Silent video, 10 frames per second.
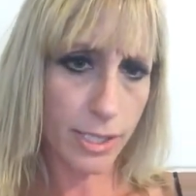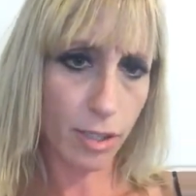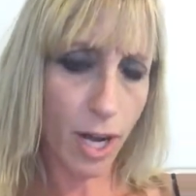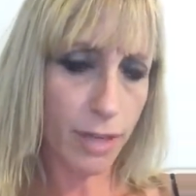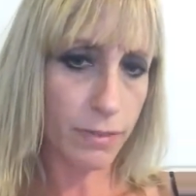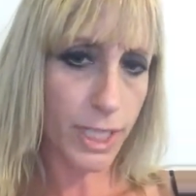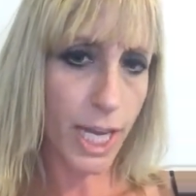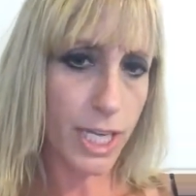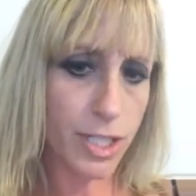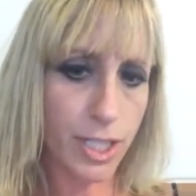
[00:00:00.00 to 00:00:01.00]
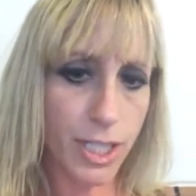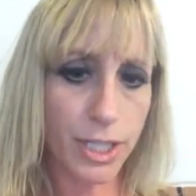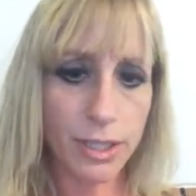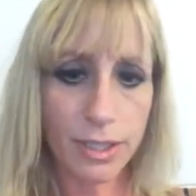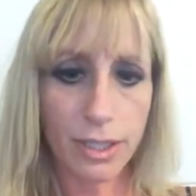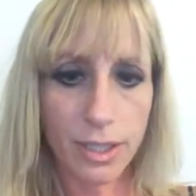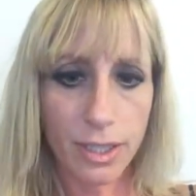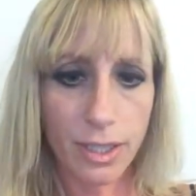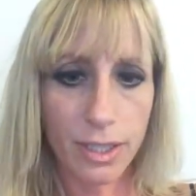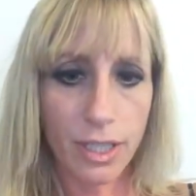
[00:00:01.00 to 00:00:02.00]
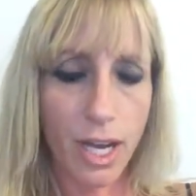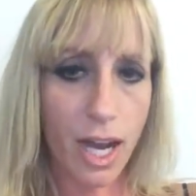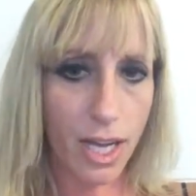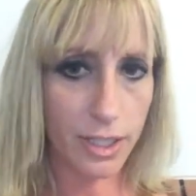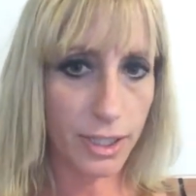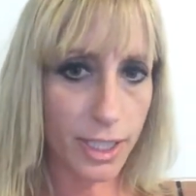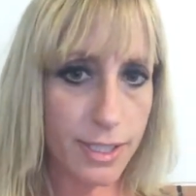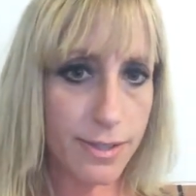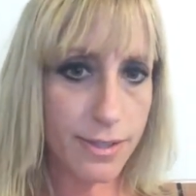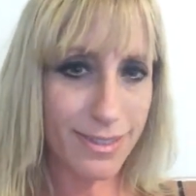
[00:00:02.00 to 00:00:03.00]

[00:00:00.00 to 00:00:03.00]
gratification. Hi, Elise.